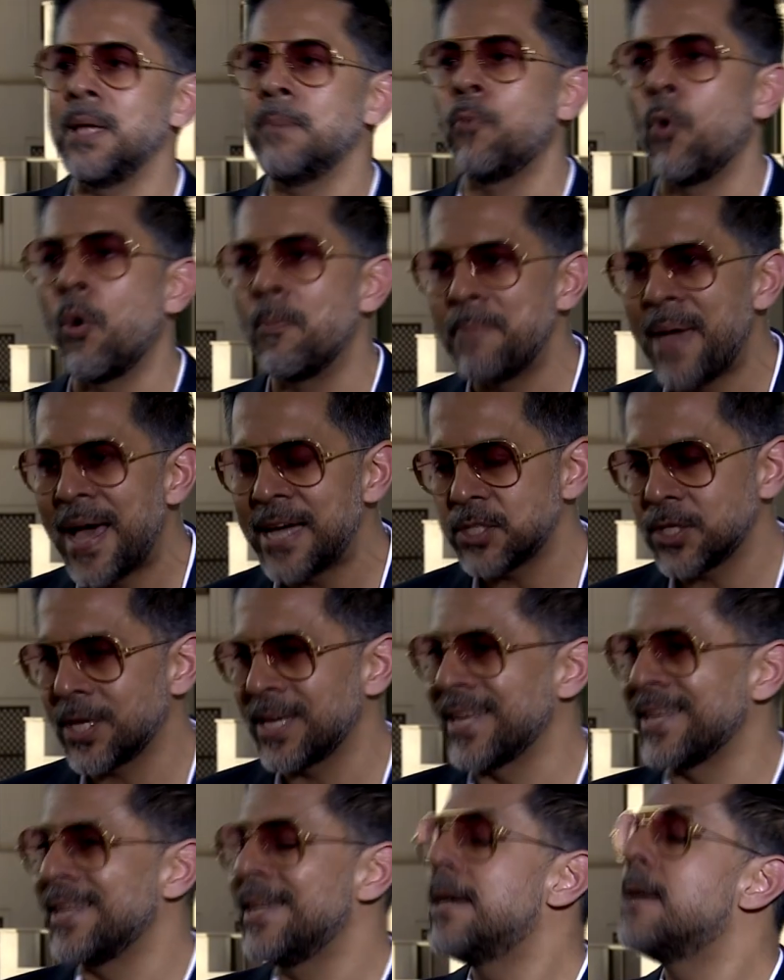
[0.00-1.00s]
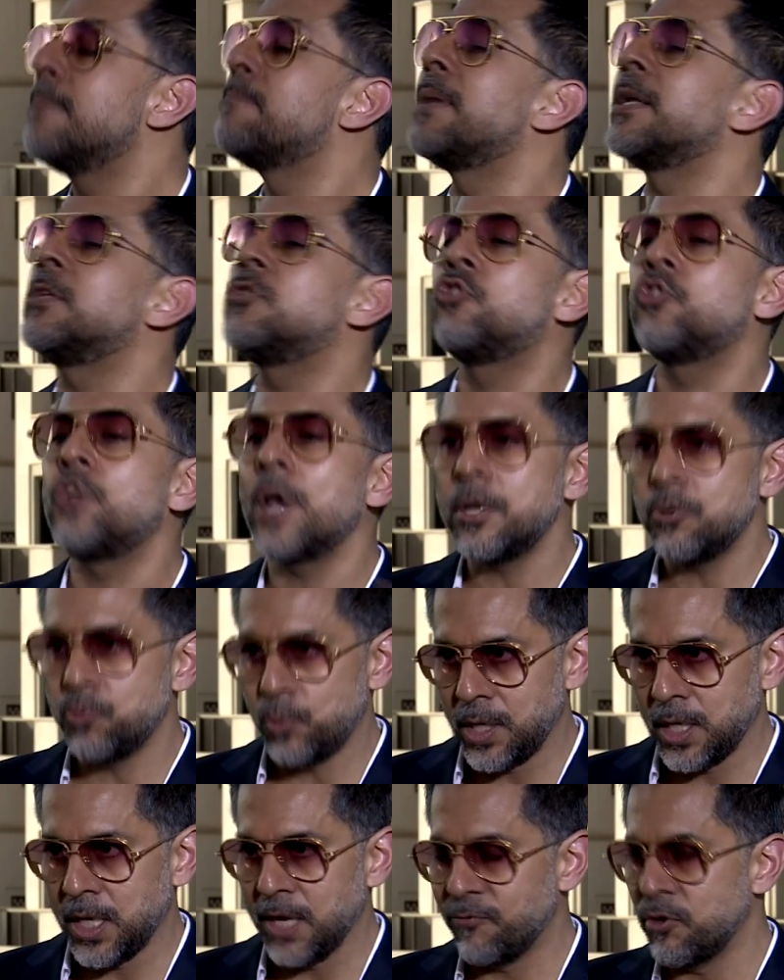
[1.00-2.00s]
be more masculine. But
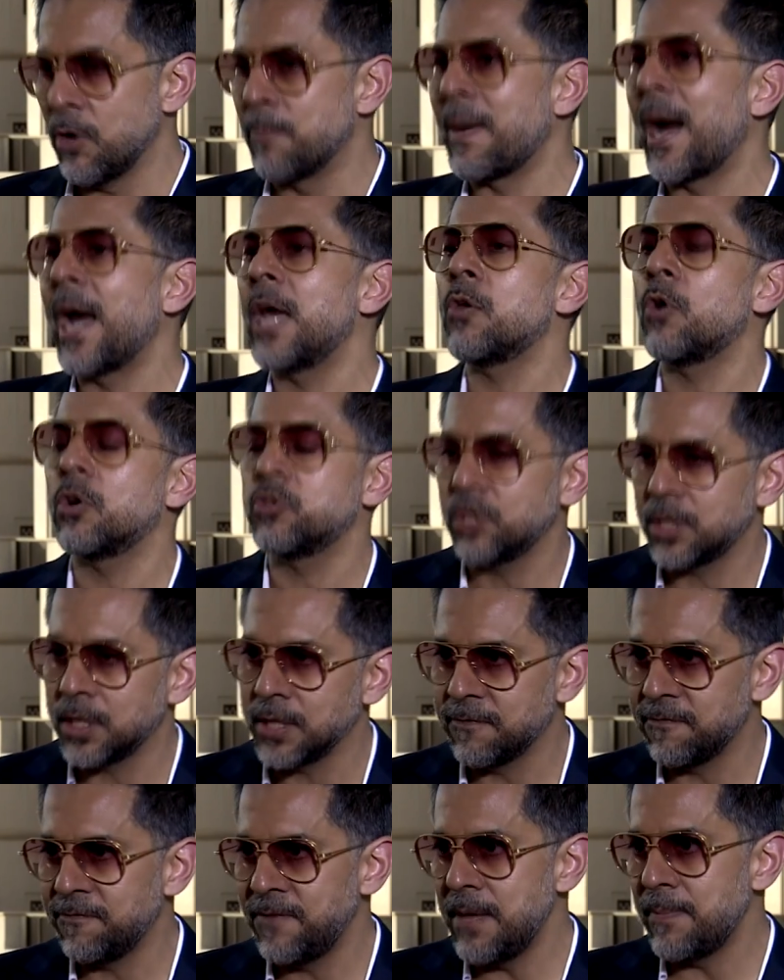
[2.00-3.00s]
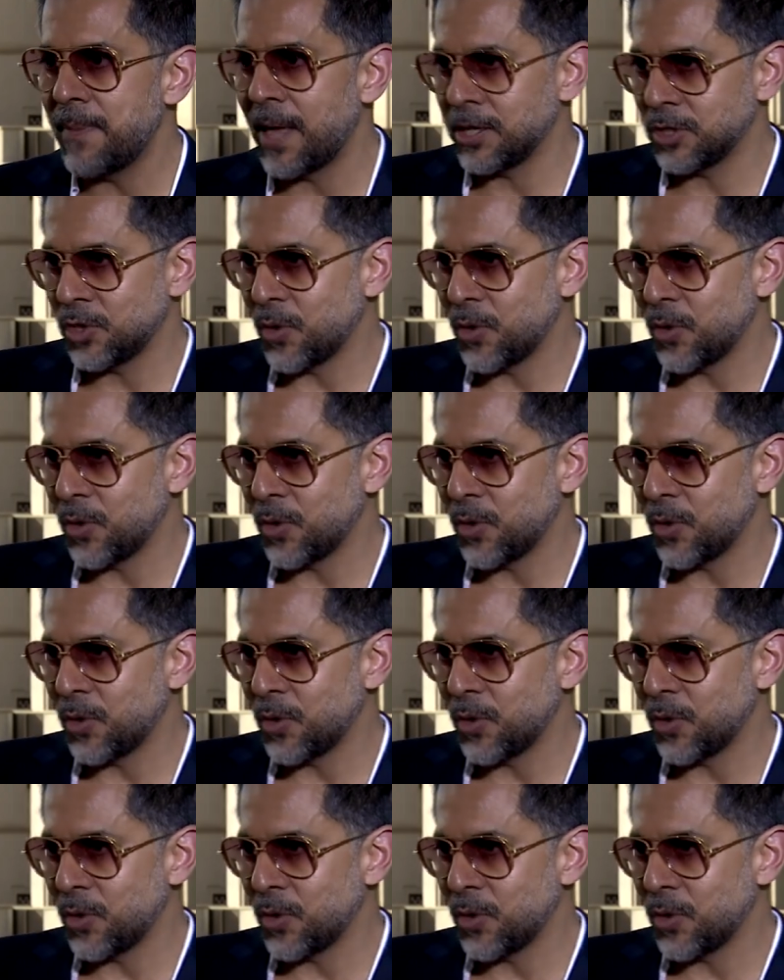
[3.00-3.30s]
generally, if you're biologically female,